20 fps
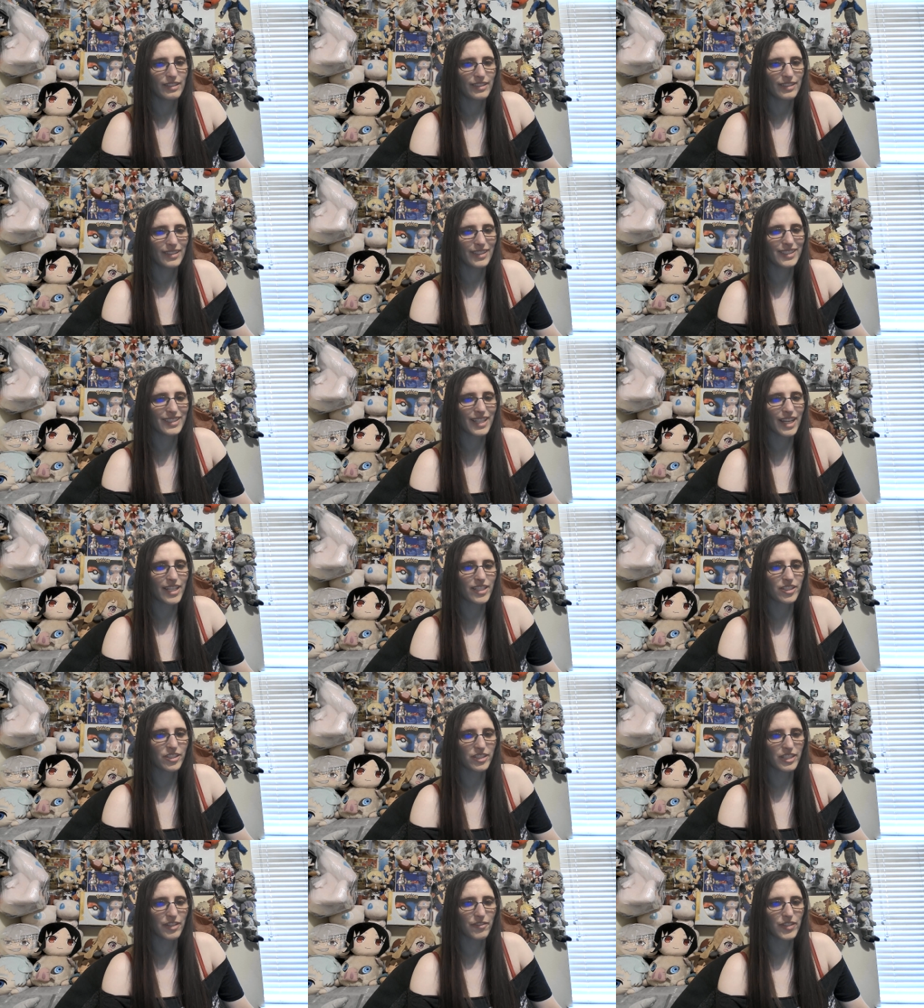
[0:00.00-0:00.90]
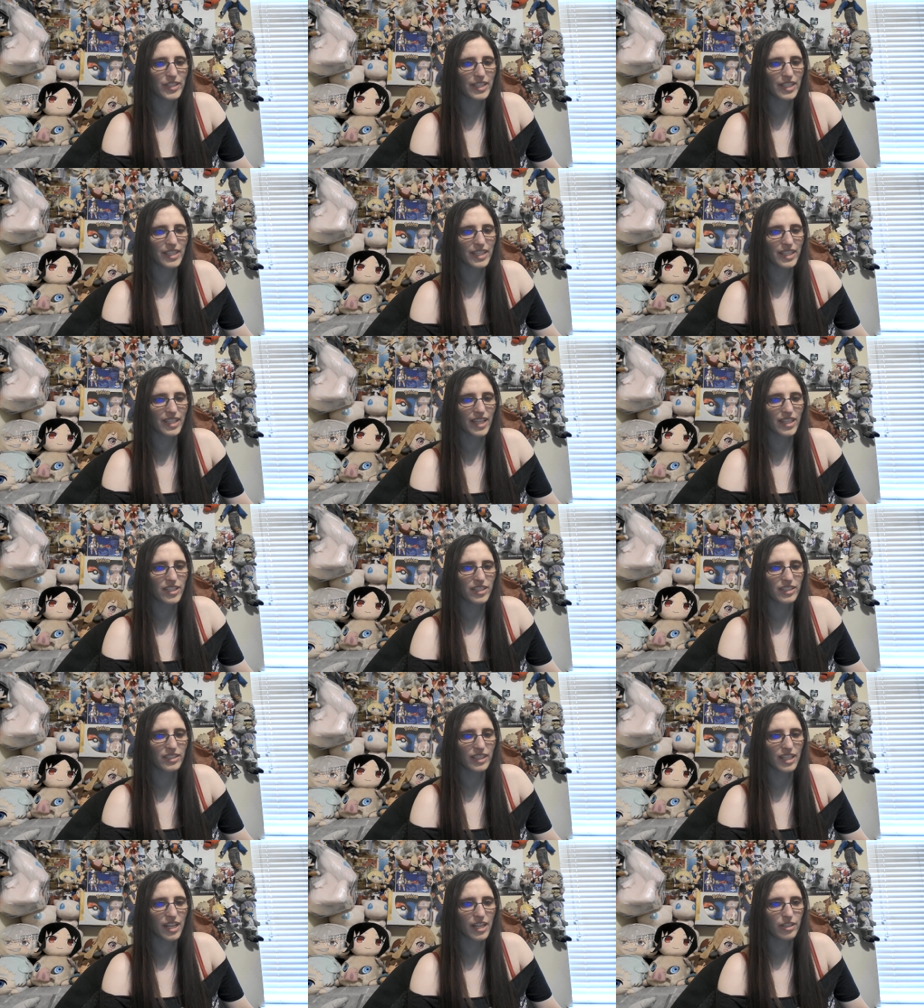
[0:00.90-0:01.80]
These guys are different than the other
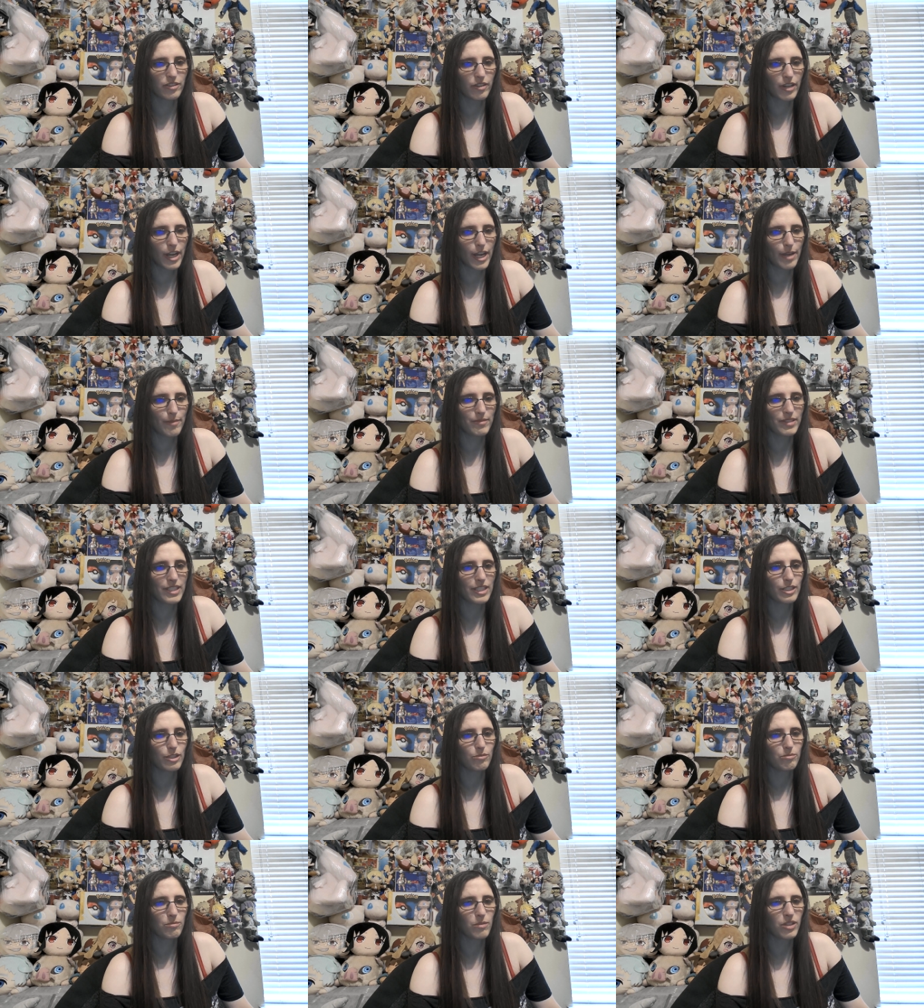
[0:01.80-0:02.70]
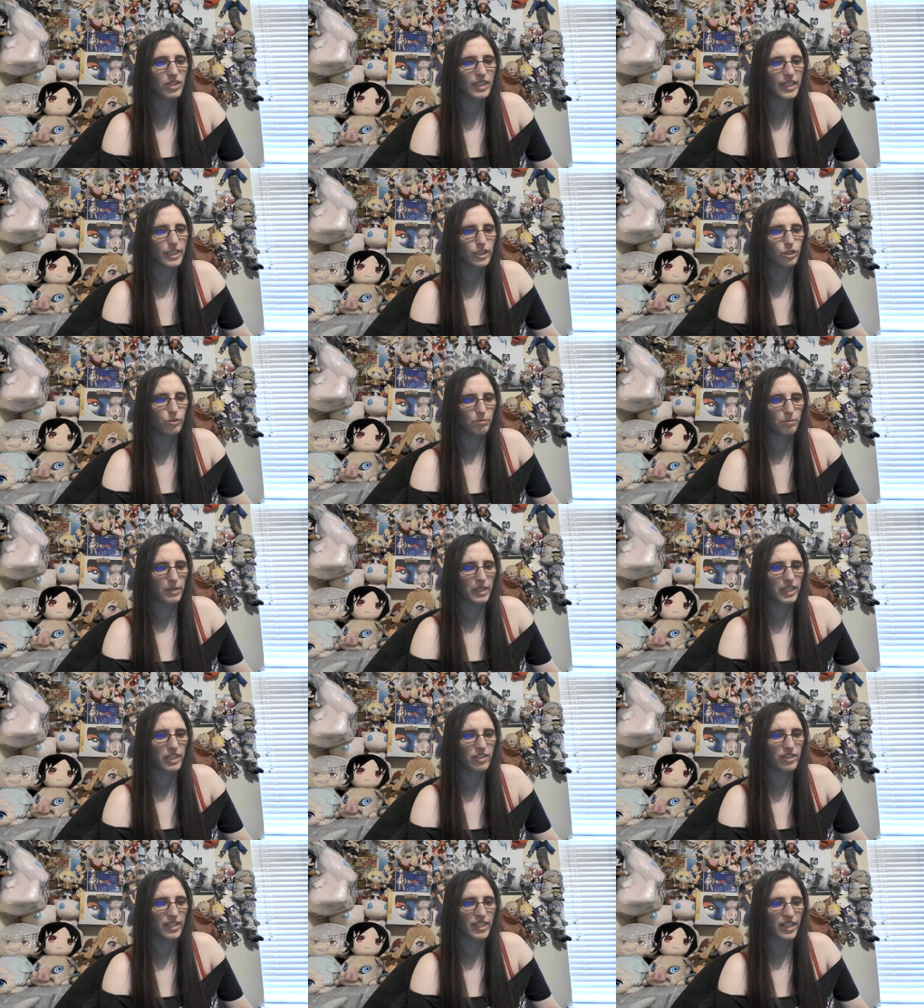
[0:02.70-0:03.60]
claw grimes. It's more like
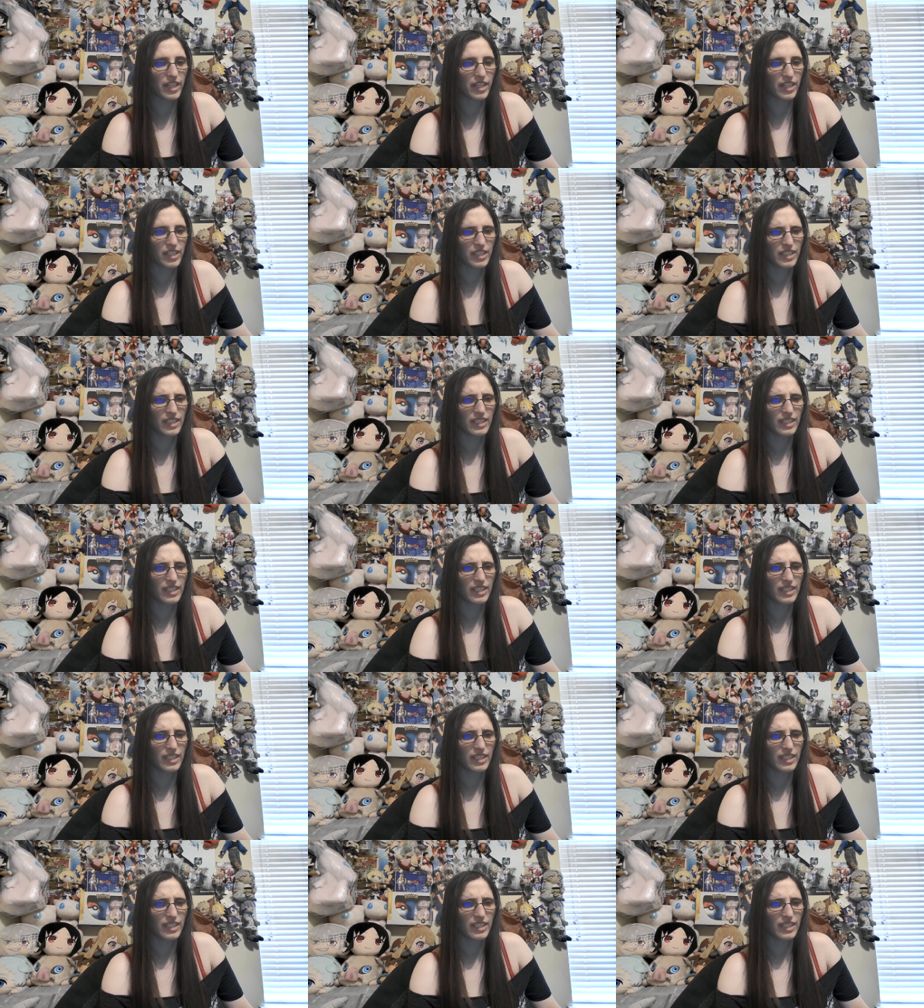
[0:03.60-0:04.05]
superior.